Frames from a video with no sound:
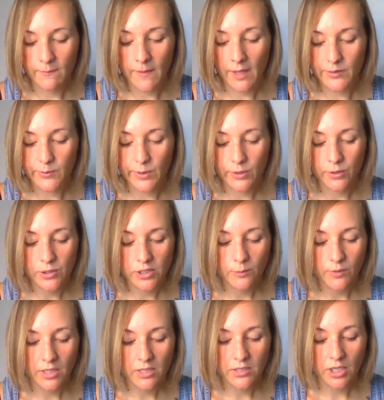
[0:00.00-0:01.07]
As we learn to
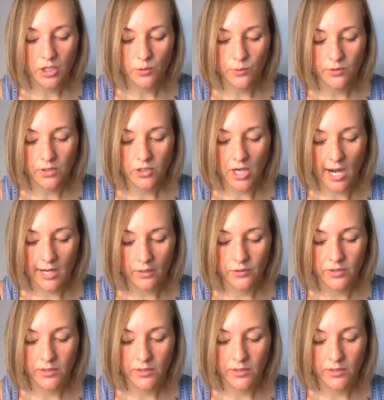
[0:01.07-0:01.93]
be in touch with the child,